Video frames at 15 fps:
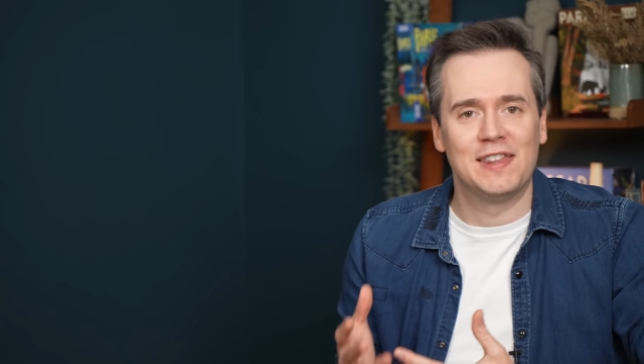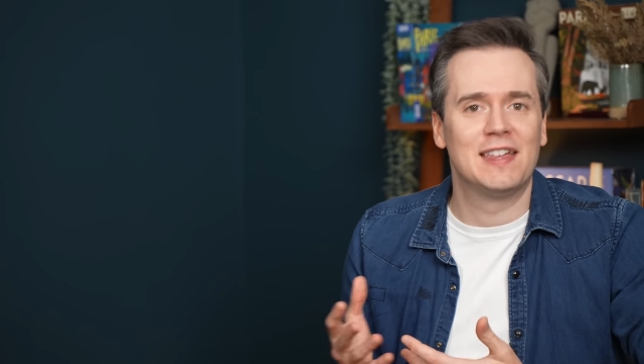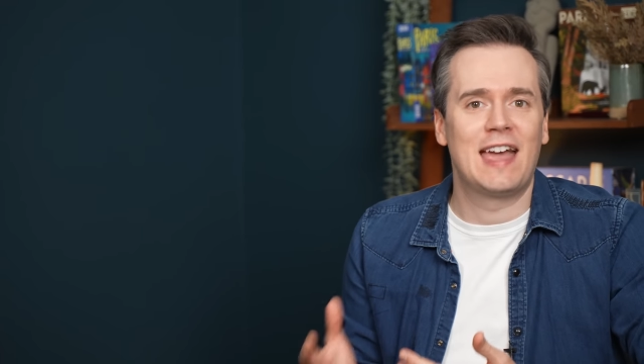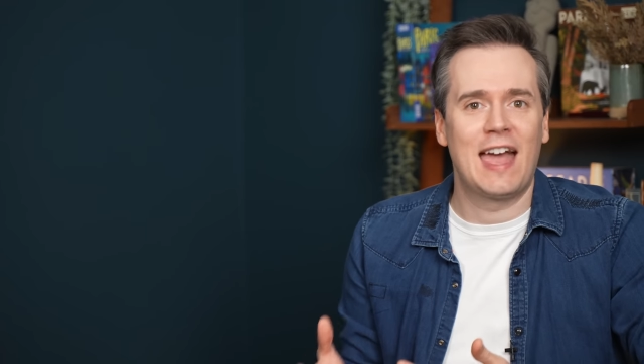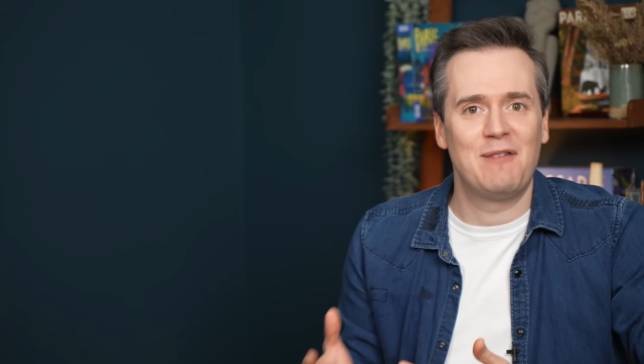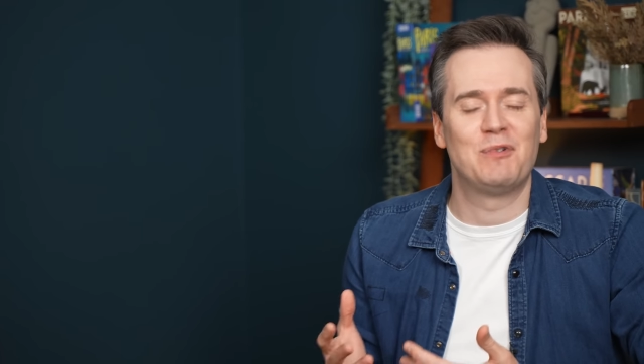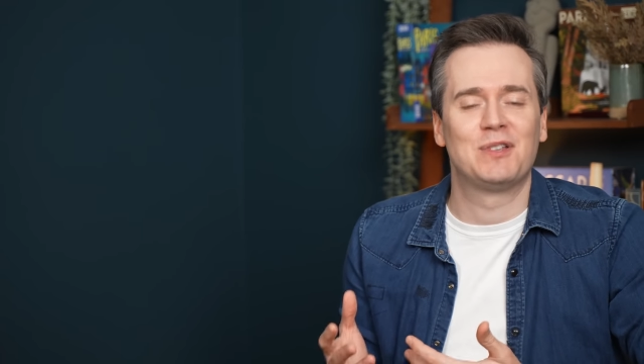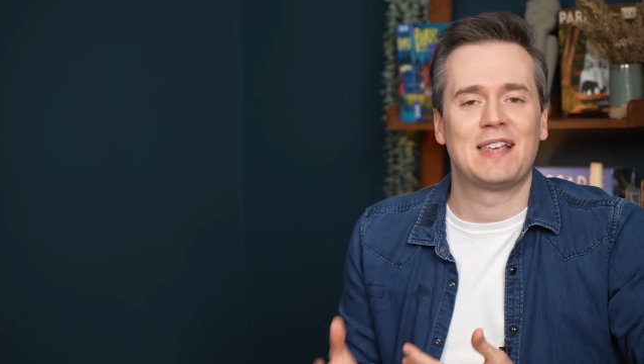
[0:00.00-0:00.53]
The
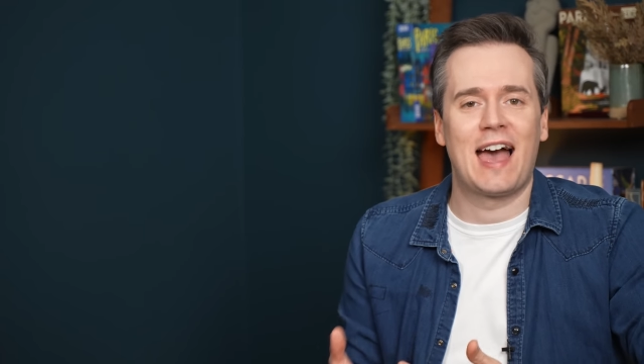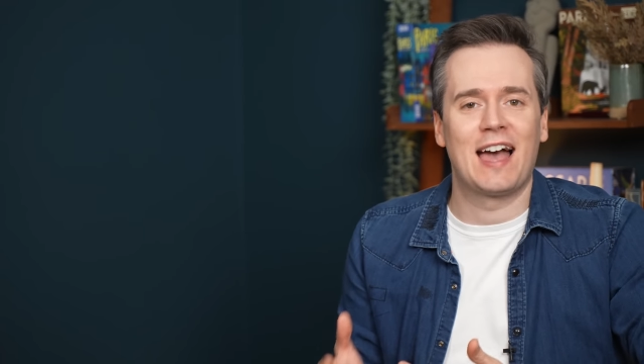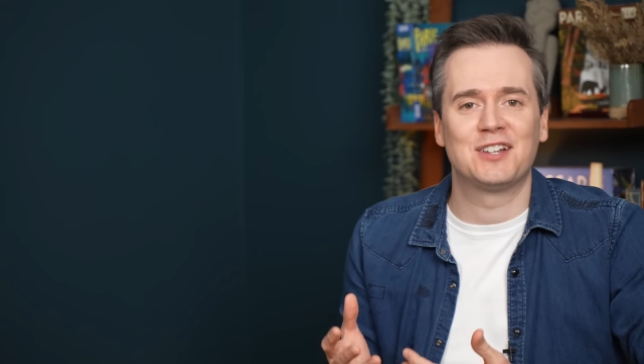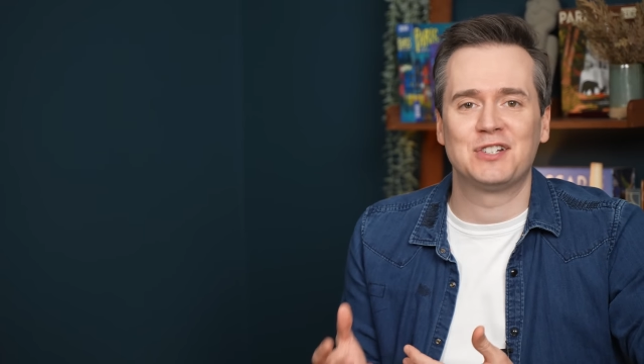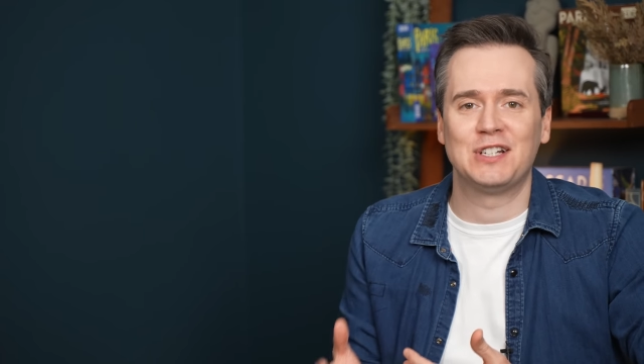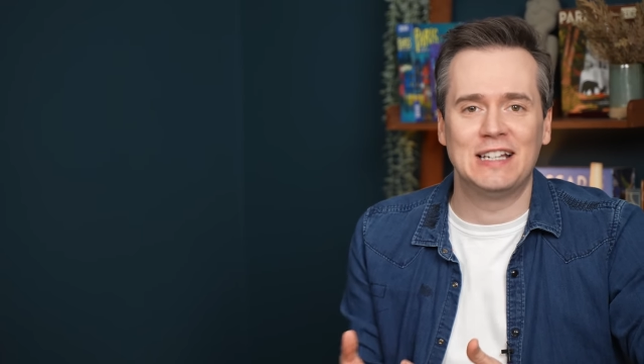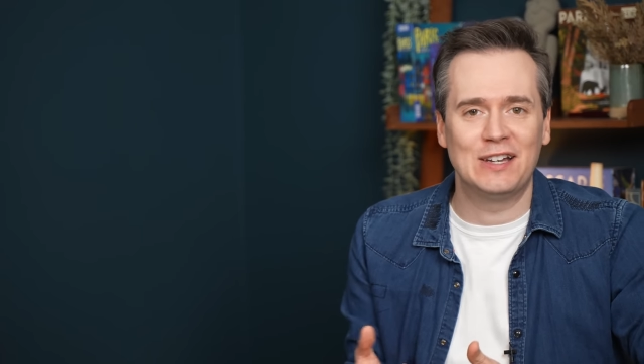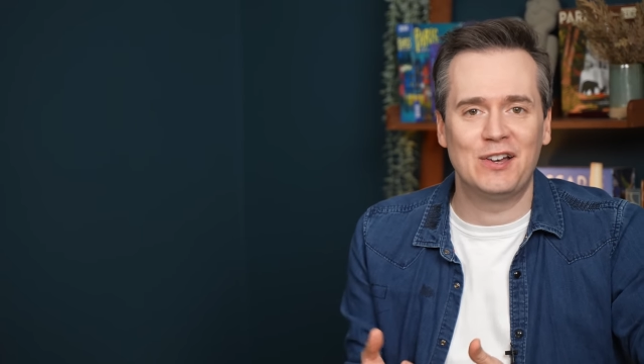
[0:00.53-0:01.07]
game was
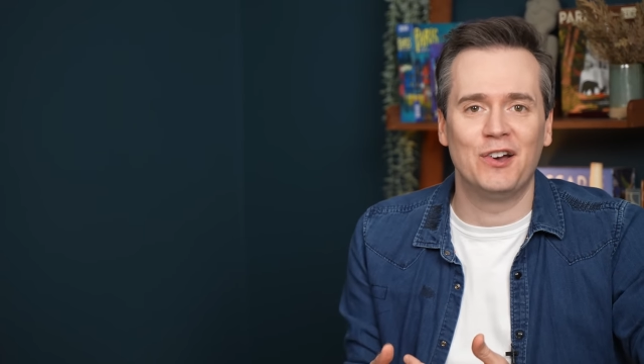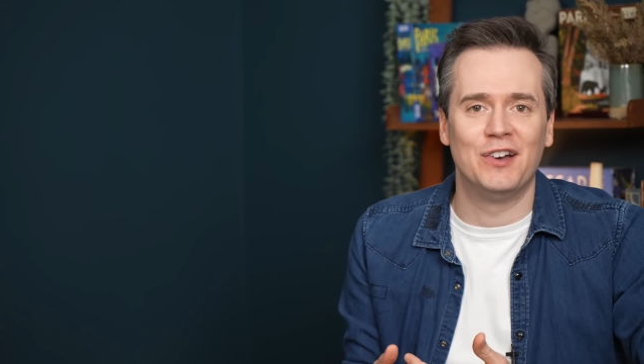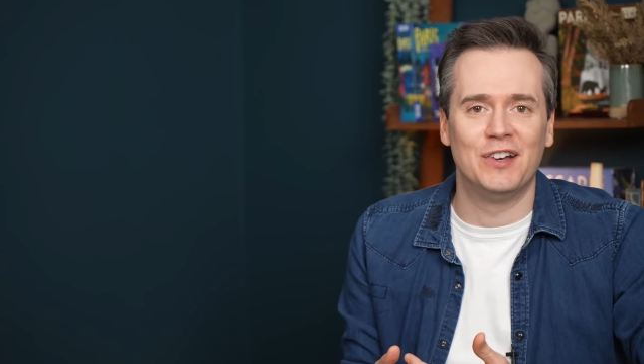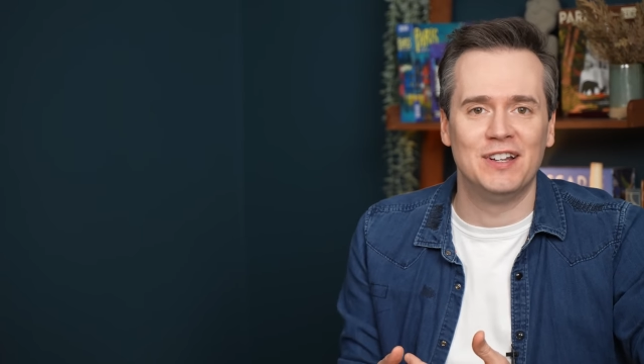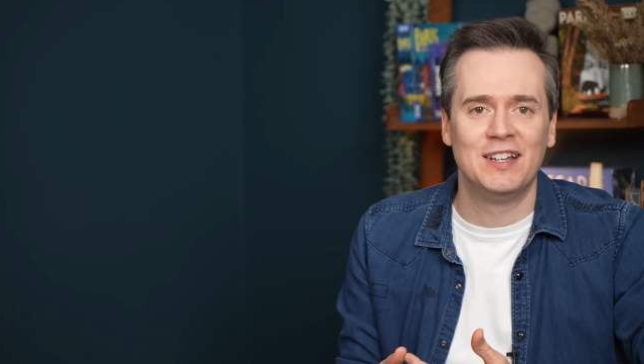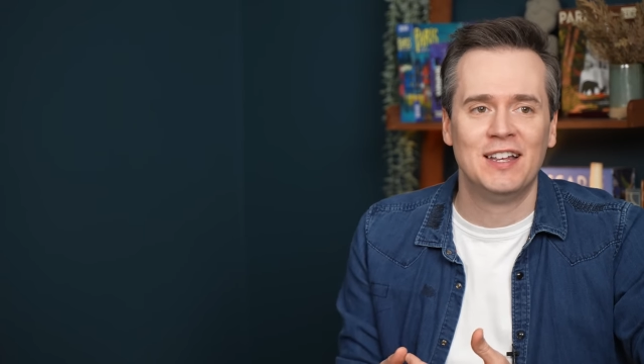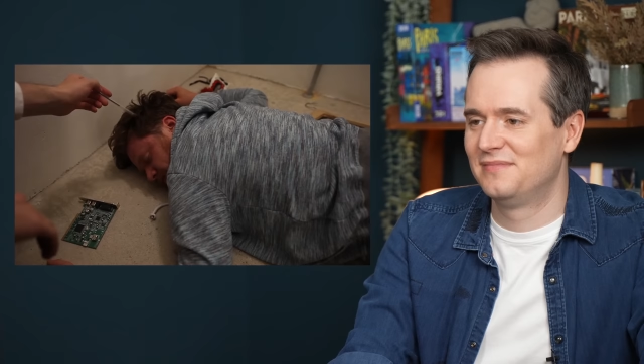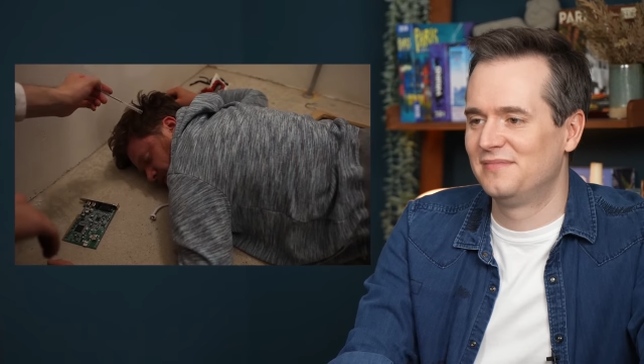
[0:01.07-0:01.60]
actually good.